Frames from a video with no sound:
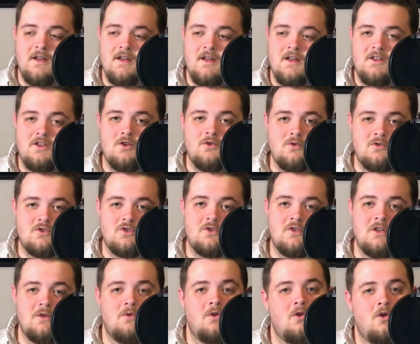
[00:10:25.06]

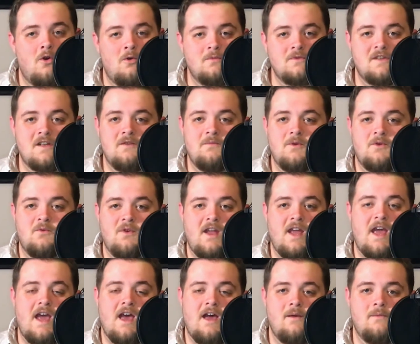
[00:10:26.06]
usually homes that have been
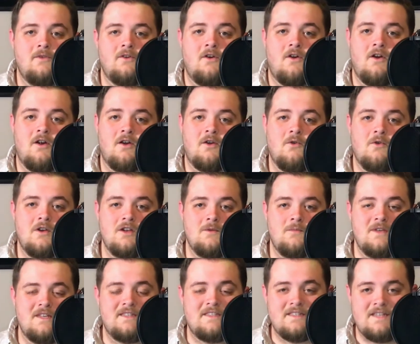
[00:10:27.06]
rehabbed are going to
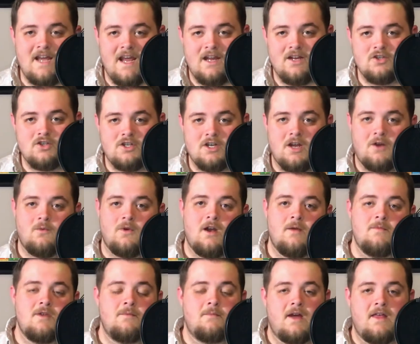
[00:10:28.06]
be staged. And what I
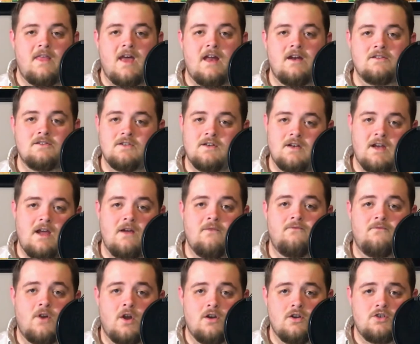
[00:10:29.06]
mean by that is they're going to have
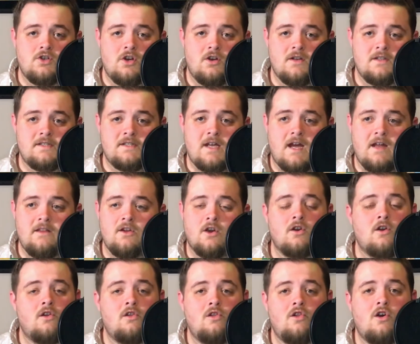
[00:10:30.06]
furniture inside. They're
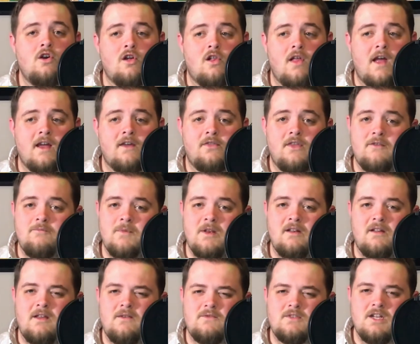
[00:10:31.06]
going to look like they've been
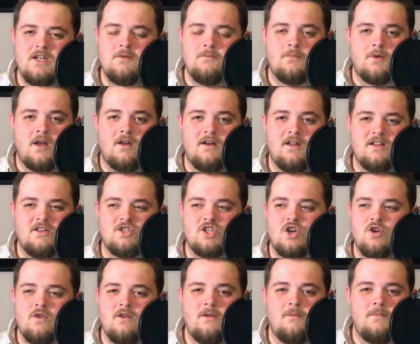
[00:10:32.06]
lived in, but it's
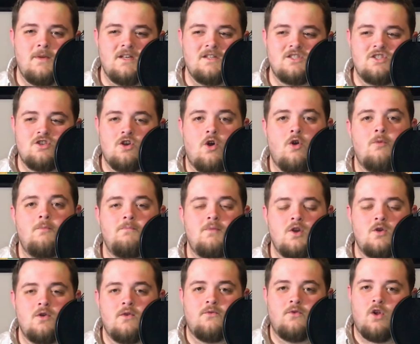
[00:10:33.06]
going to be so
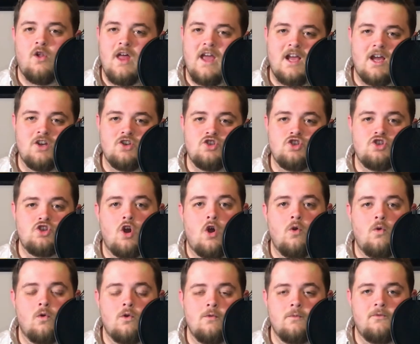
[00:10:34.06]
beautiful, like a
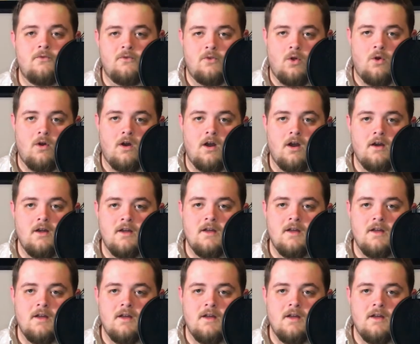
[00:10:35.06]
showroom floor.